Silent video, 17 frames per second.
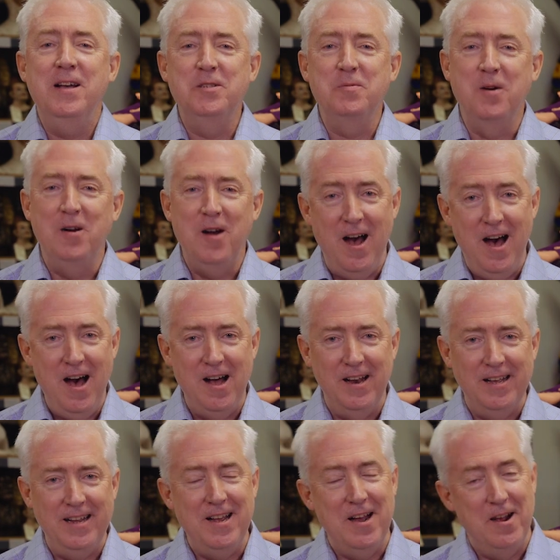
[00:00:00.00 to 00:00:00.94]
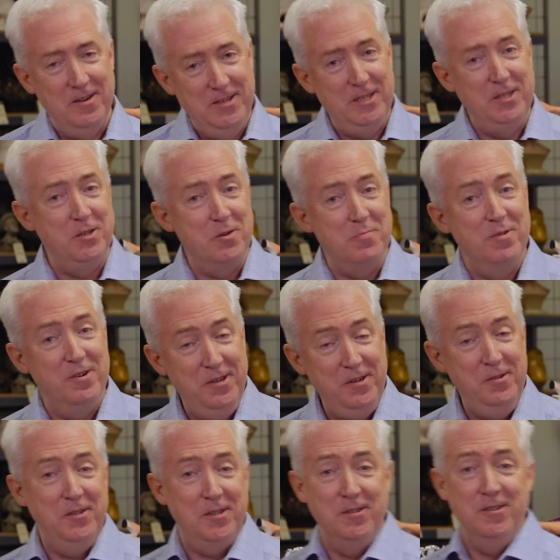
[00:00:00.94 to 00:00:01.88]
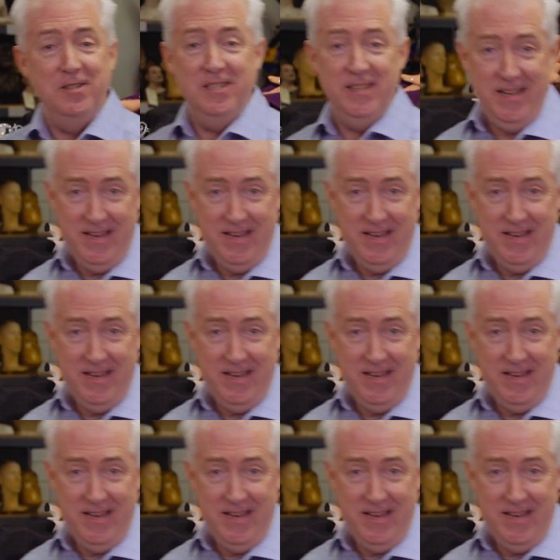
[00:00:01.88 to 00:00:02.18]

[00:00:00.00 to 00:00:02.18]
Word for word: that's where Holly, our digital producer, is